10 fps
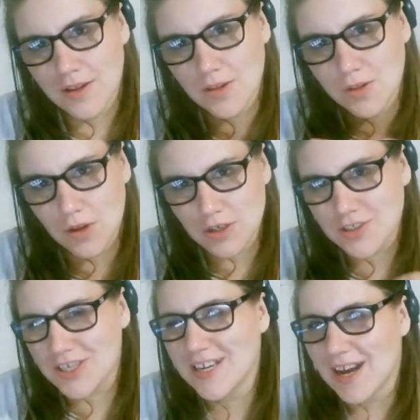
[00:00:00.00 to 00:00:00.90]
Look
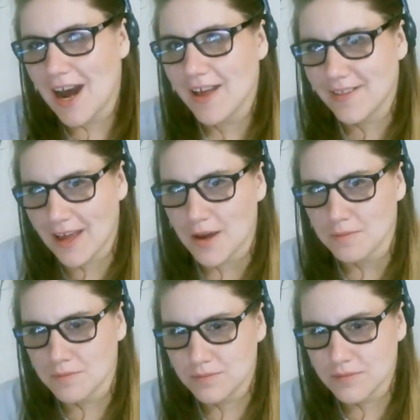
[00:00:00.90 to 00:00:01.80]
to guide
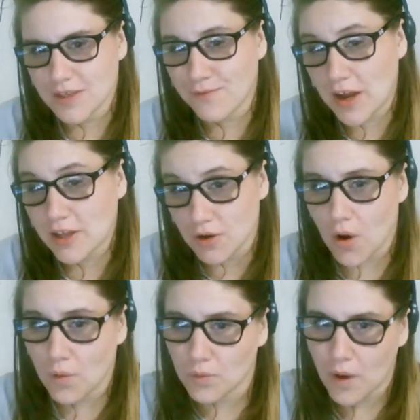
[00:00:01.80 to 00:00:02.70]
them to find their
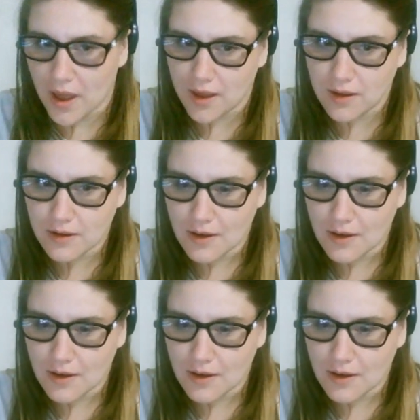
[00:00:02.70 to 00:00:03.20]
own way